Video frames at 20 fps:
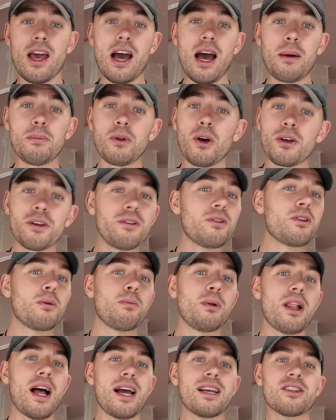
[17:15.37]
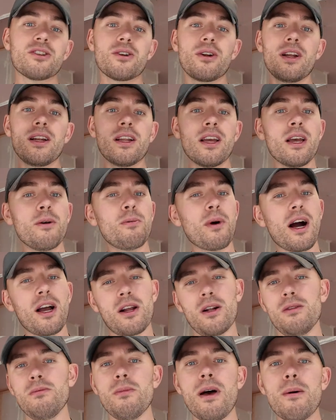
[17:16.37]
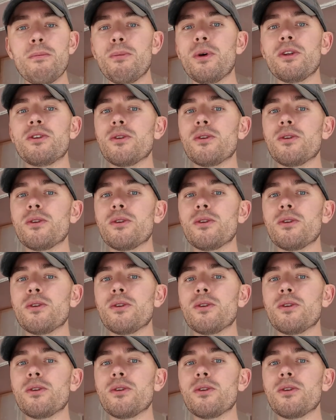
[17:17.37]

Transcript: I'm not used to plastering, but I can remember